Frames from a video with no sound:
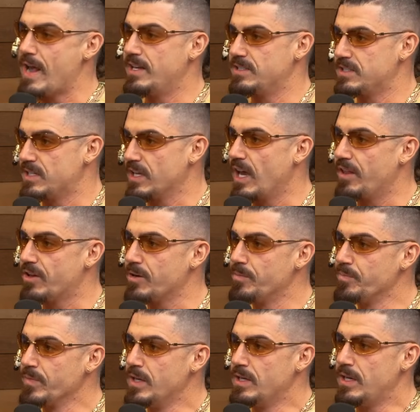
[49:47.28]
trends
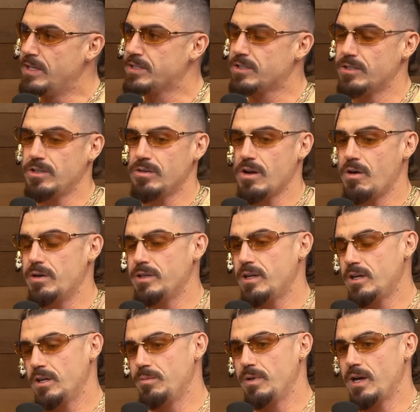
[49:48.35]
together. And so you'll go in
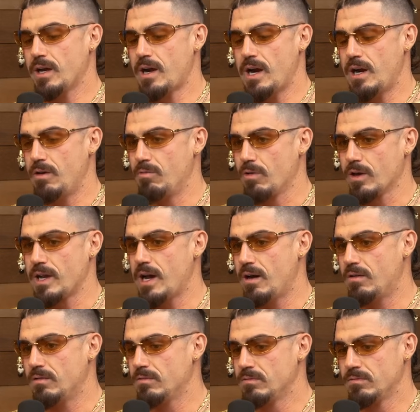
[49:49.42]
there and you'll be like, all right,
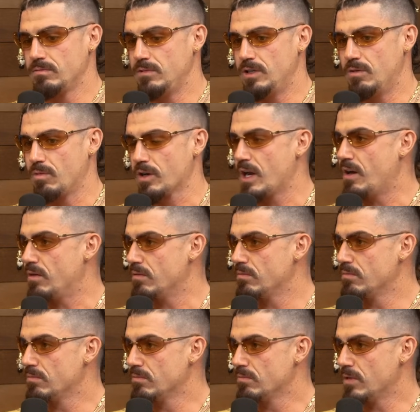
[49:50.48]

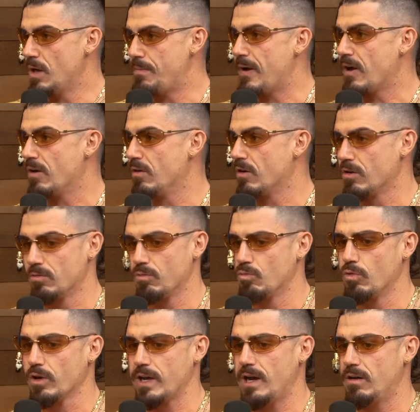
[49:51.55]
workout apparel or
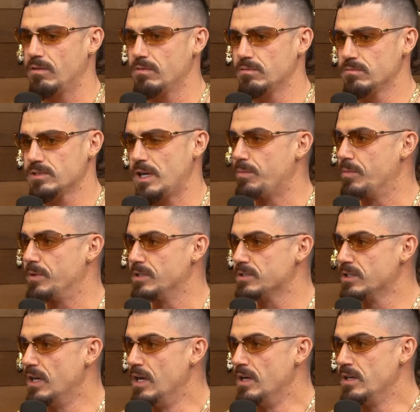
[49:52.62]
workout
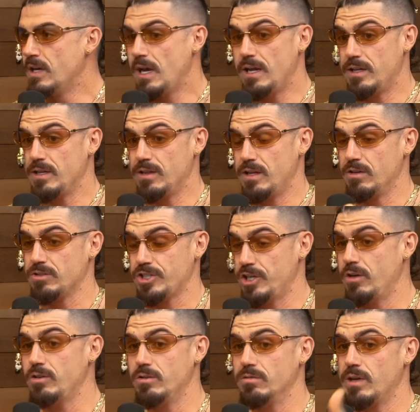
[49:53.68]
supplements, and they'll
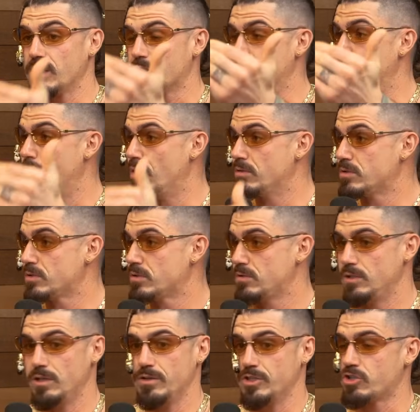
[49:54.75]
show you like the
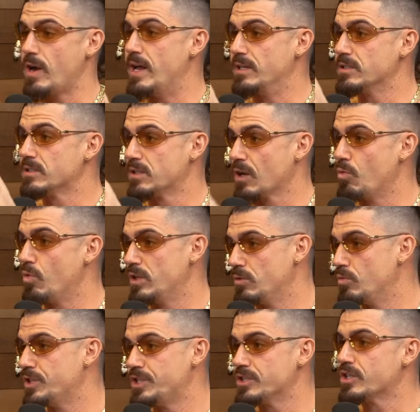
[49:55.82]
most, you know, the trends, like
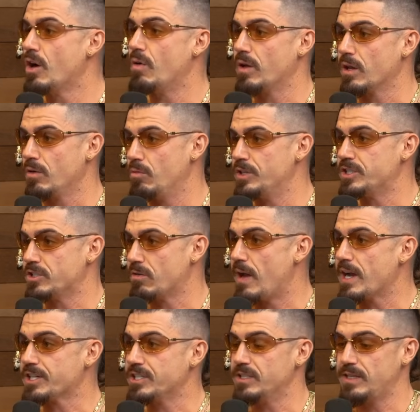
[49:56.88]
which is going which
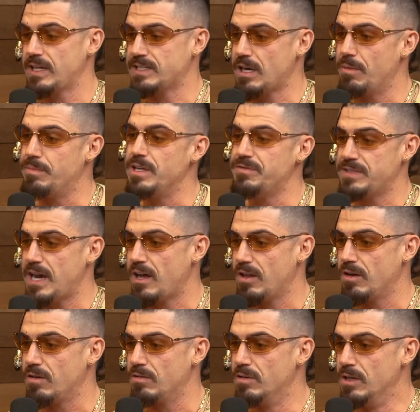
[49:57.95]
direction. That's how Beef
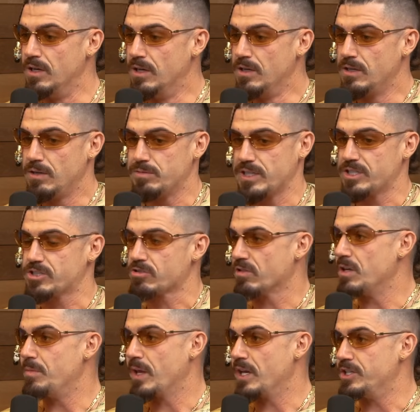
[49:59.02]
Tallow was like
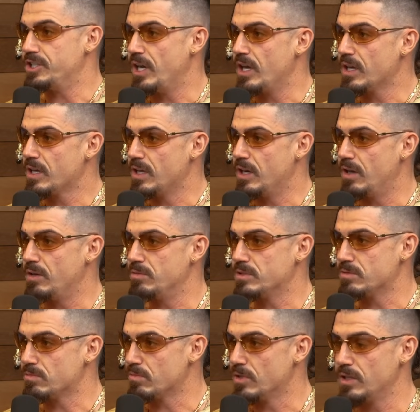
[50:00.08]
screaming at Jake. You know, he
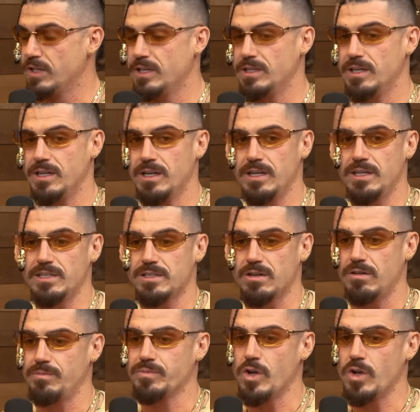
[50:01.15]
was really into his